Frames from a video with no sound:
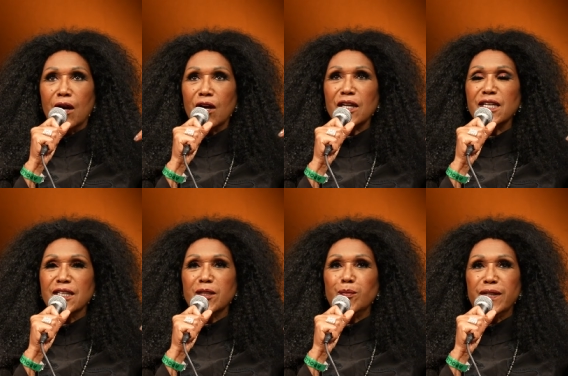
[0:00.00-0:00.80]
early
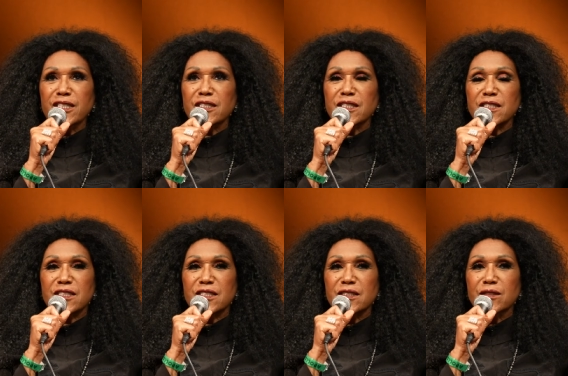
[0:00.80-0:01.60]
in the
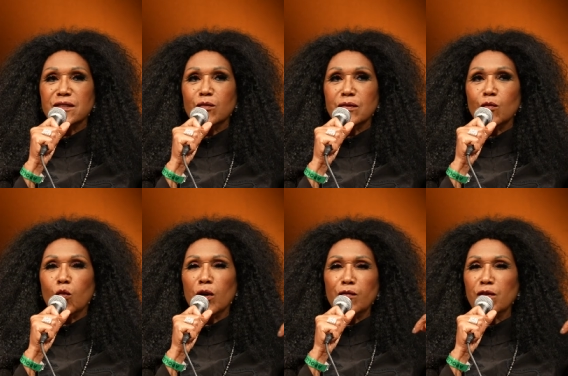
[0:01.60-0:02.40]
business
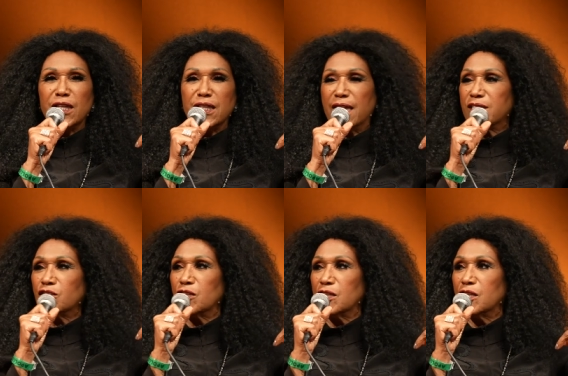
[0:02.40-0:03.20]
weren't really that
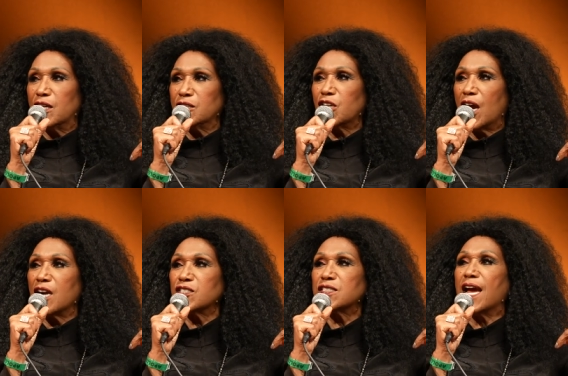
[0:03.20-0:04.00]
turned on to
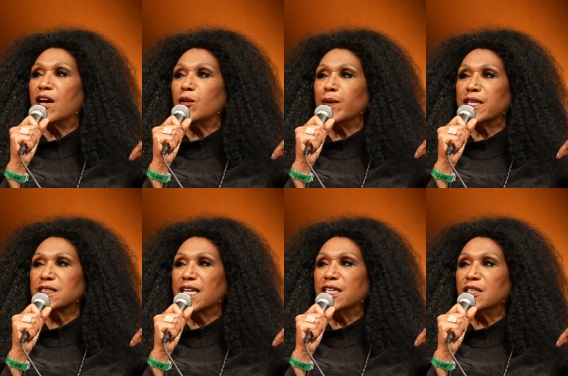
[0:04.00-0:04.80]
our sound
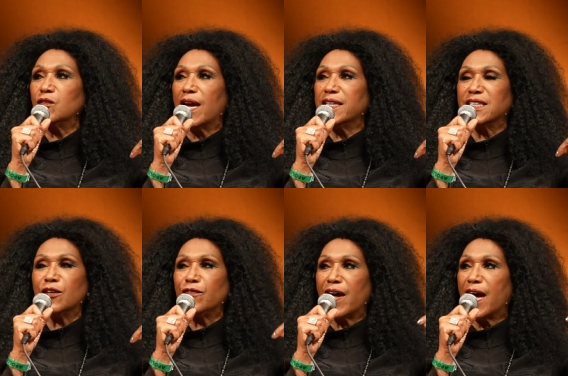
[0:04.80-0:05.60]
because they couldn't
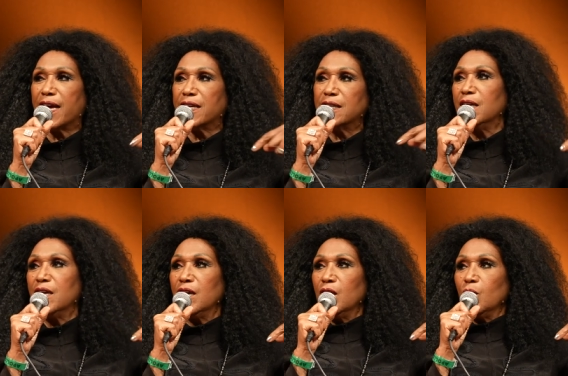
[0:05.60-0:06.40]
identify it
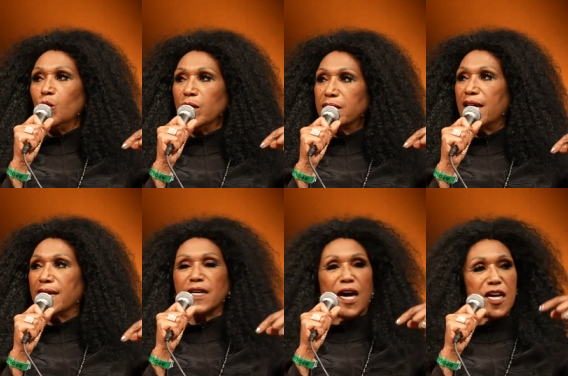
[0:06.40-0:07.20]
with
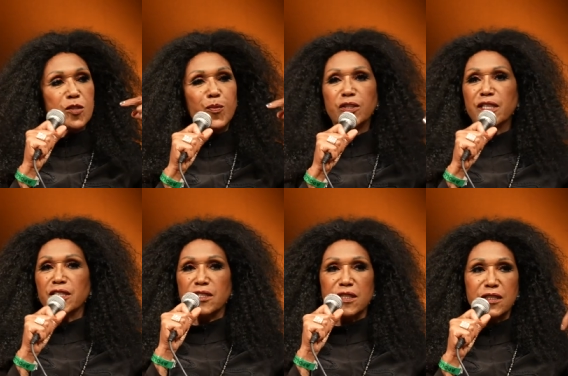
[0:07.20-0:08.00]
that
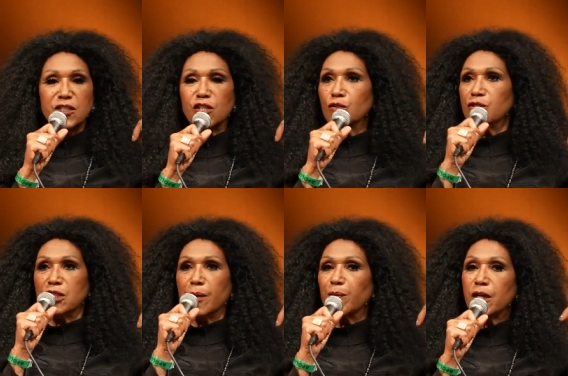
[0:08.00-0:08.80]
gospelness that's so
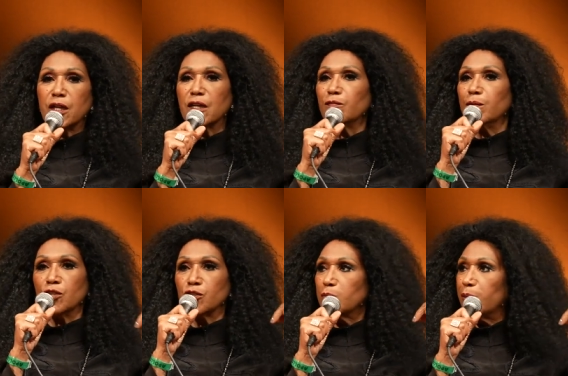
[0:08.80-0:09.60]
typical of
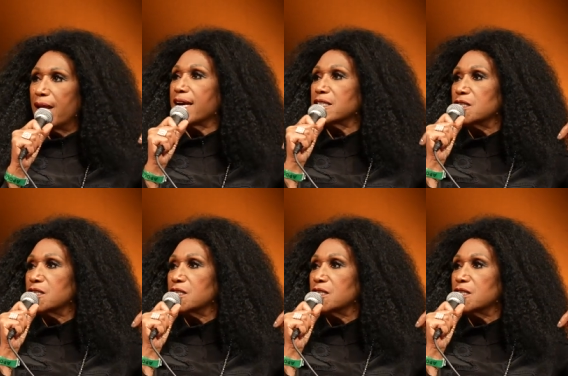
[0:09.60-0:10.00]
most black